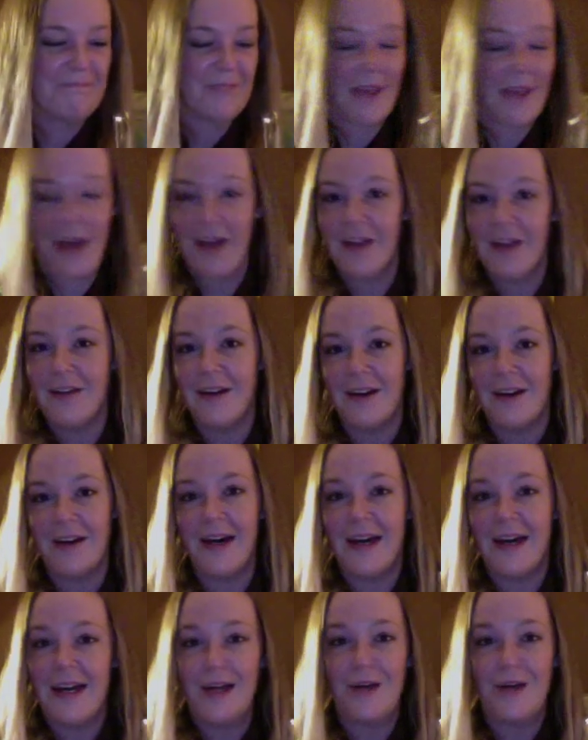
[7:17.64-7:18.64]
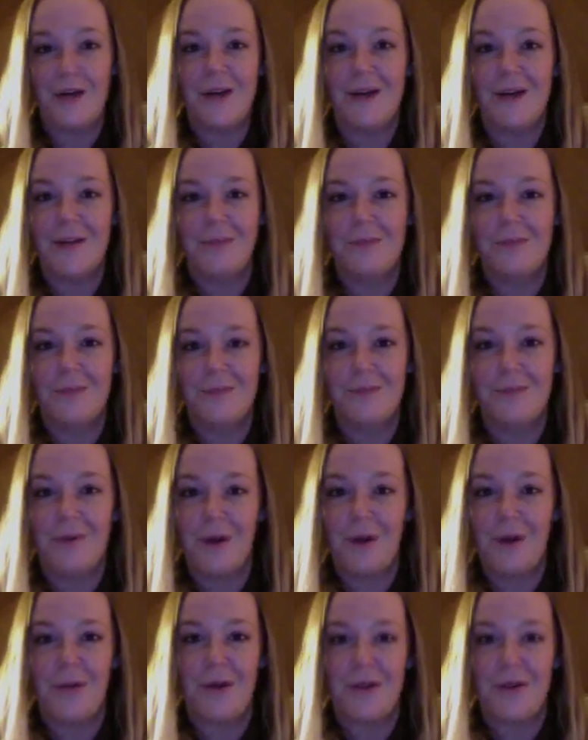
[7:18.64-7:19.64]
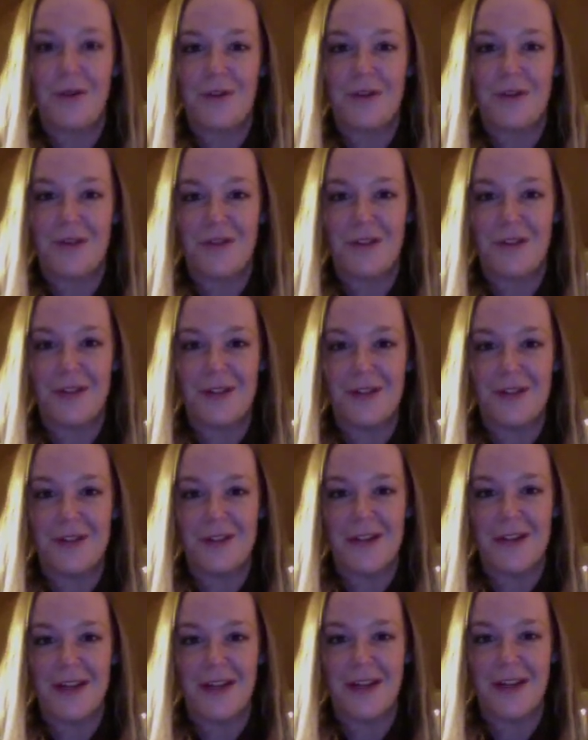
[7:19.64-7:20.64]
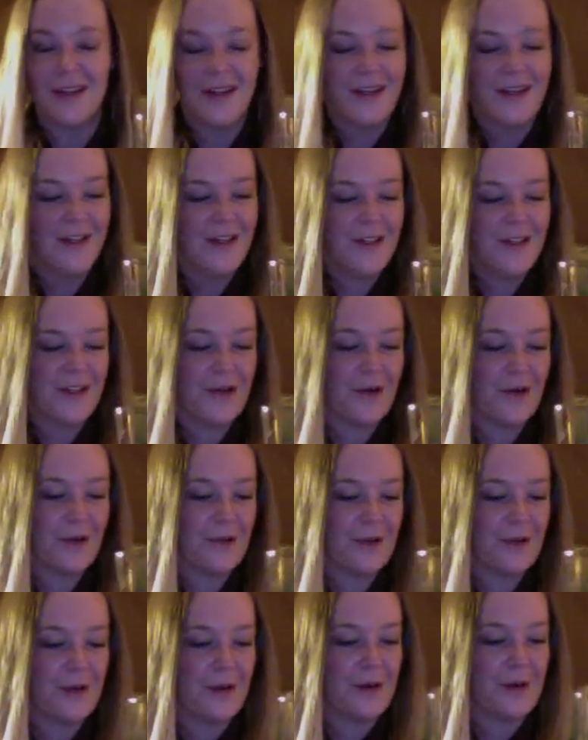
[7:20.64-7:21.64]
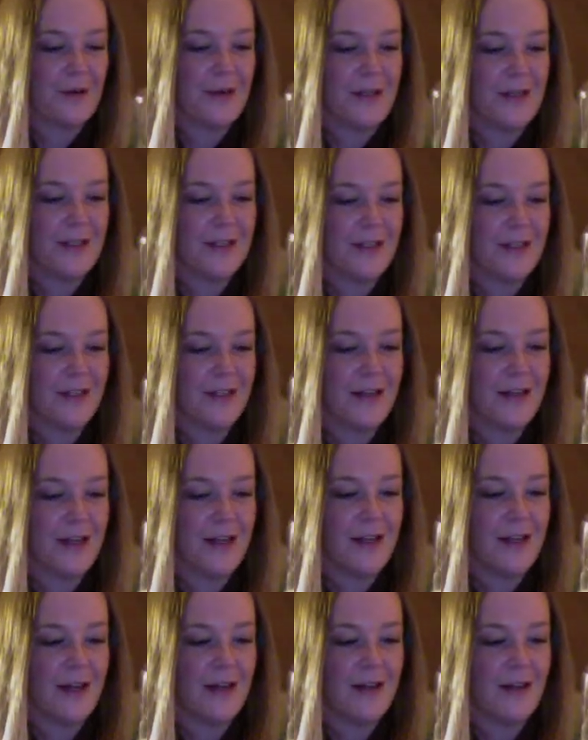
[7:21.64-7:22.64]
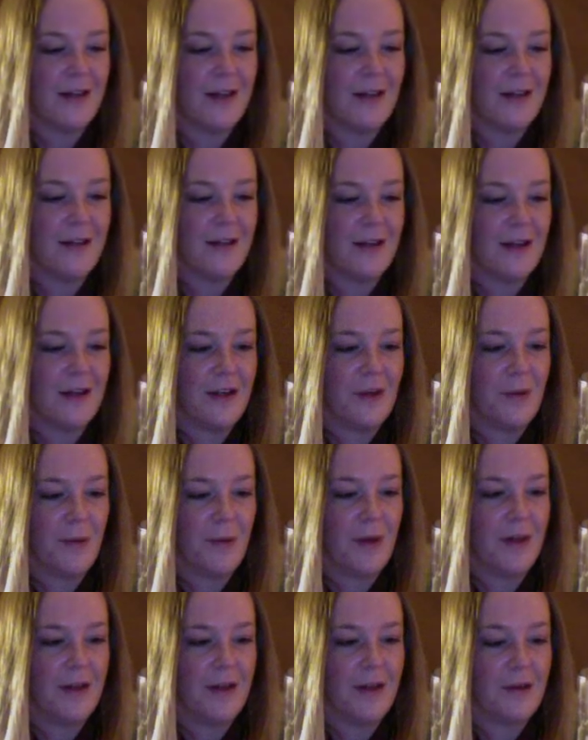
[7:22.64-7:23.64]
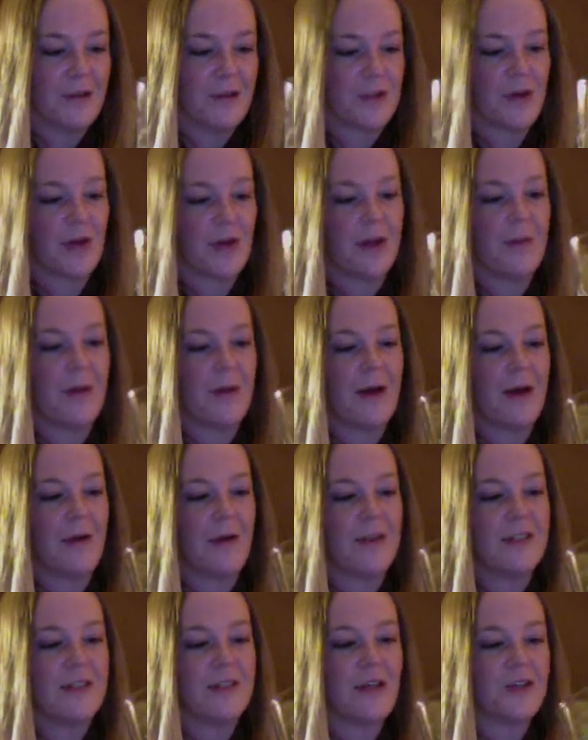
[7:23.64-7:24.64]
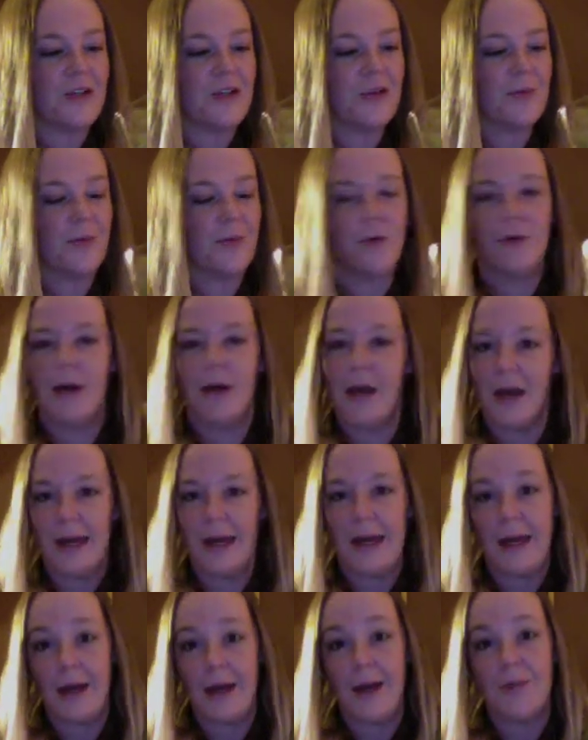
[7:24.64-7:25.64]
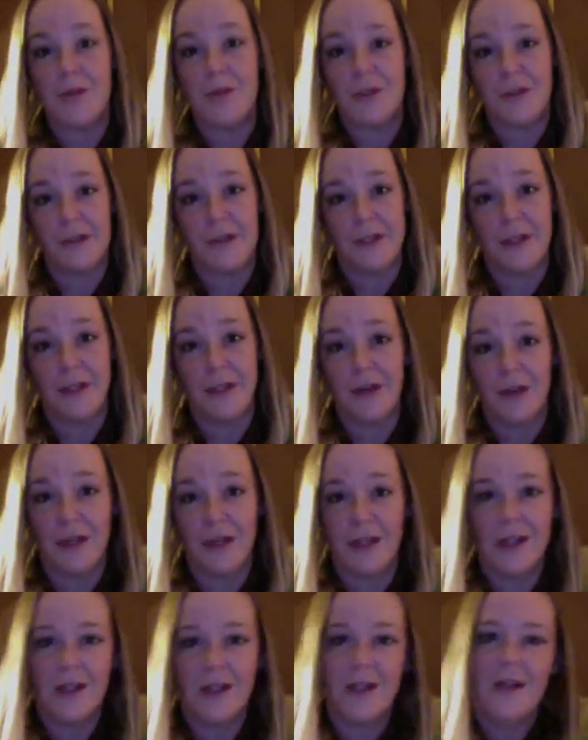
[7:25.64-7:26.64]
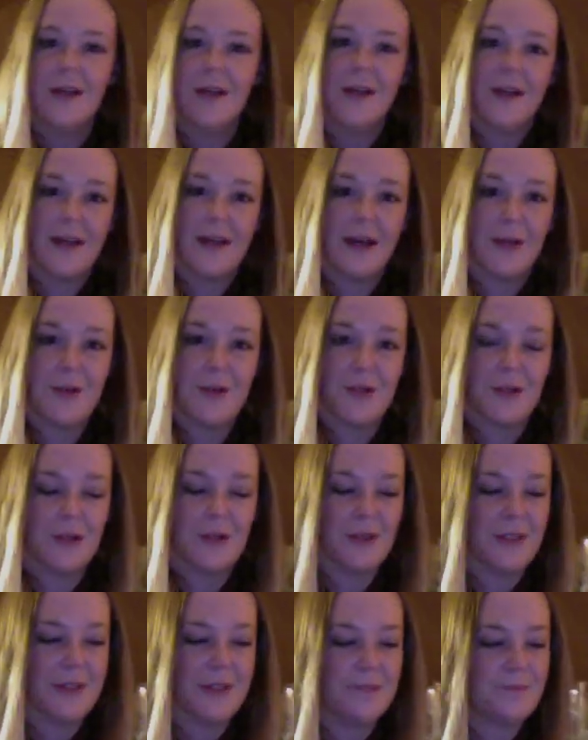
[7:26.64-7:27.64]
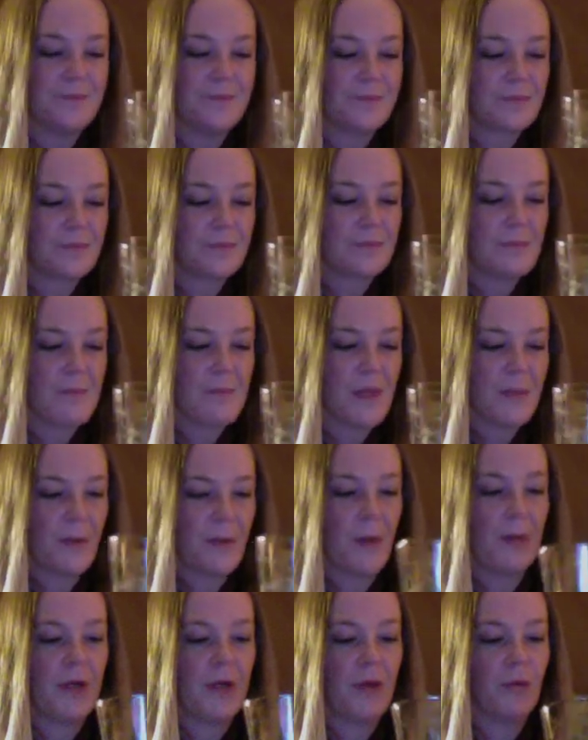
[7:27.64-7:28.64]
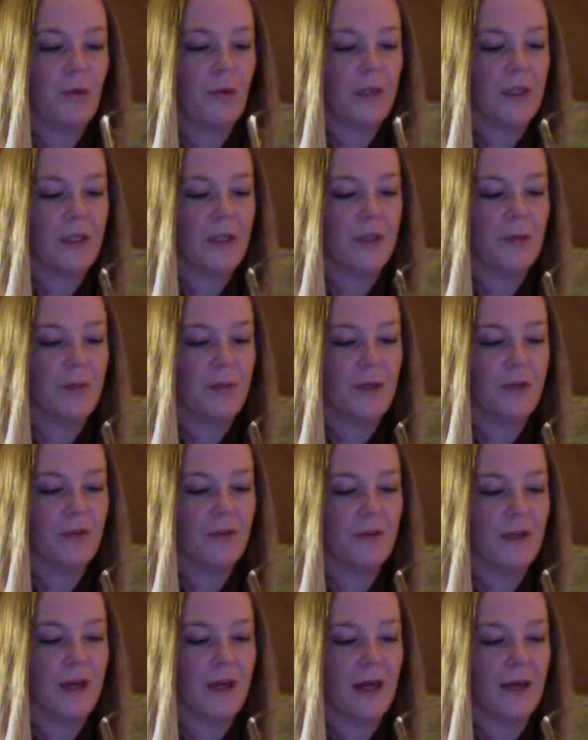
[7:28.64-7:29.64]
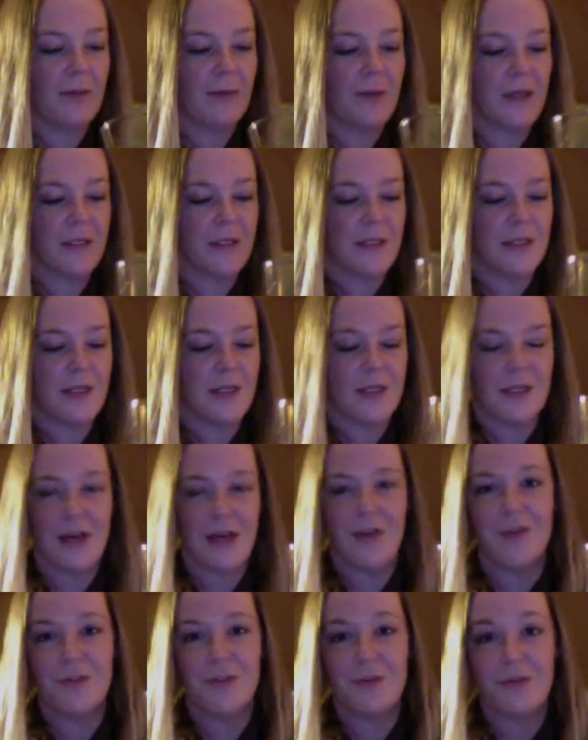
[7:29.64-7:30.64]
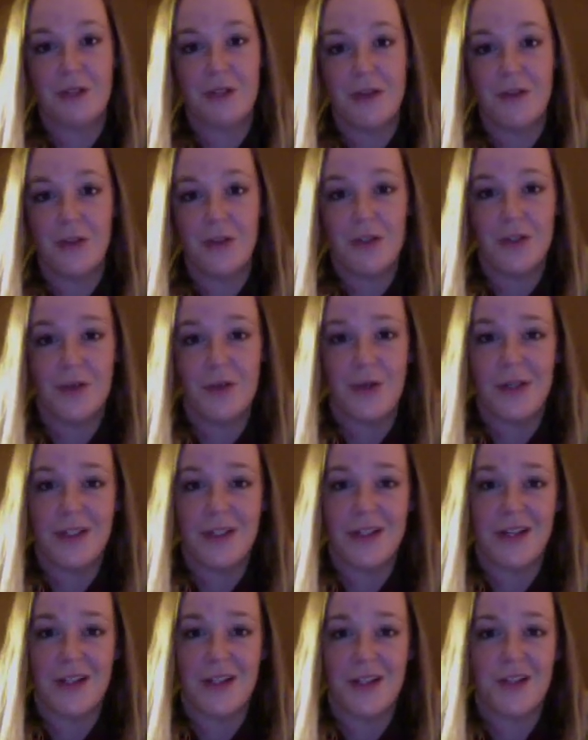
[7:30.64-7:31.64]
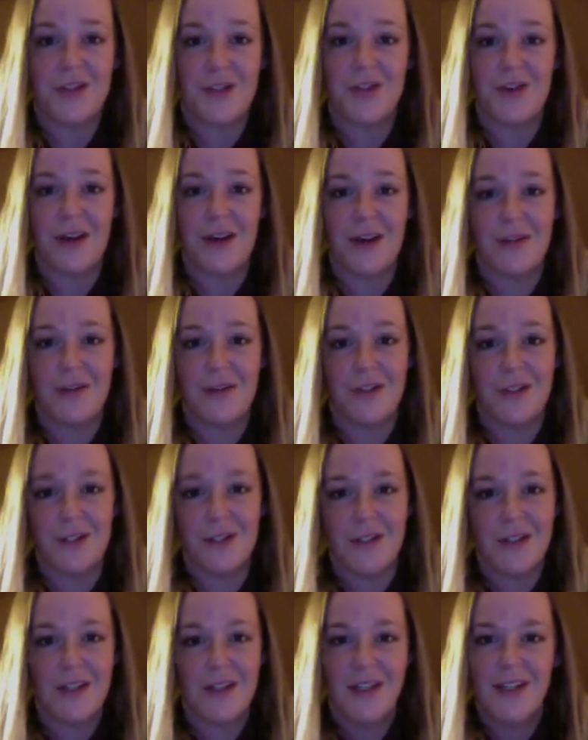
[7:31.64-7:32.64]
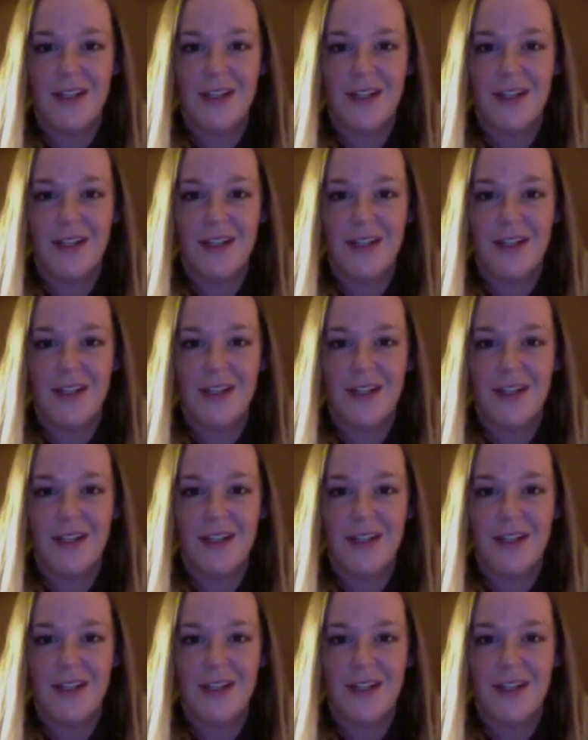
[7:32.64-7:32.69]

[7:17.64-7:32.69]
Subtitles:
And I agree pretty much with everything you said. So it's and your buddy there was talking about how it's sessionable. I absolutely agree. Absolutely. Probably a really good beer for that because it does have some flavor to it. It's not just your average